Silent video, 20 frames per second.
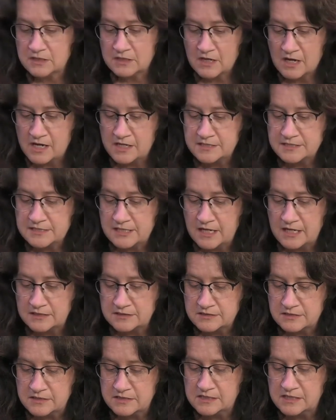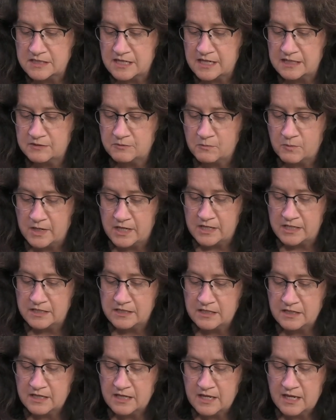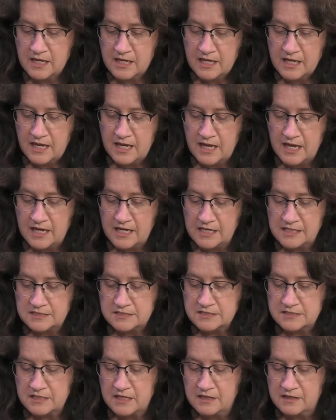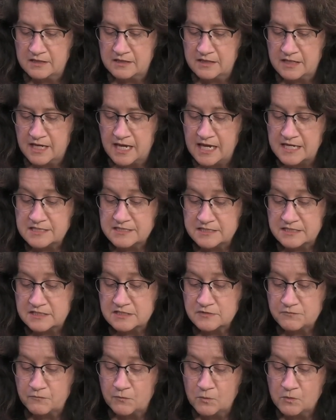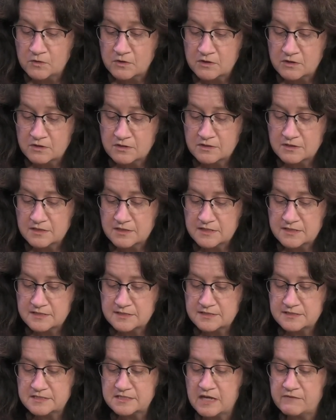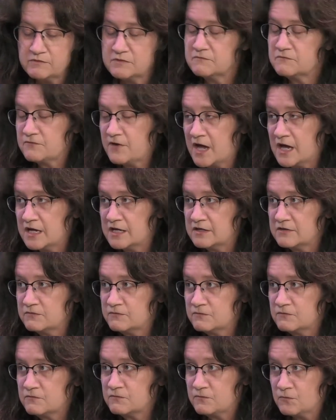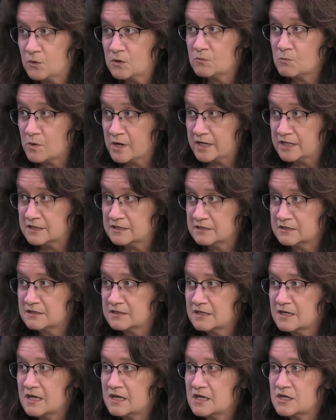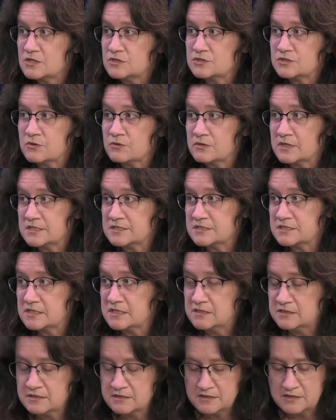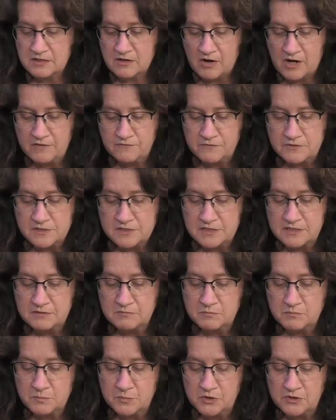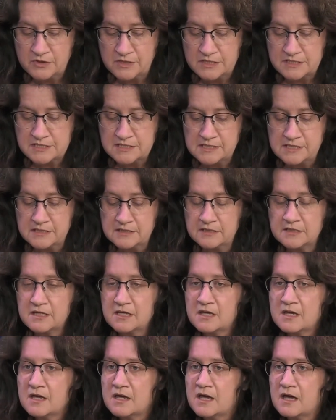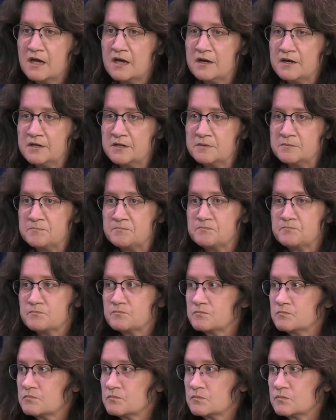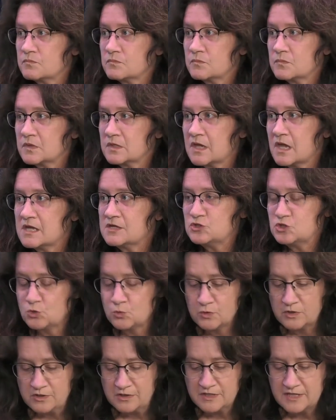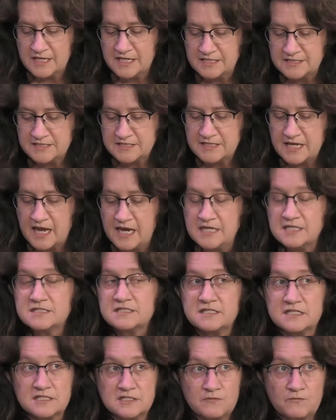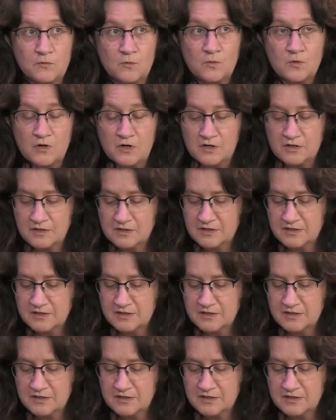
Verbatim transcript: contact the United Way at uh, 864 7541. Mm -hmm. So that's the, the office in Burlington. Um, Say that again. Sure. It's 864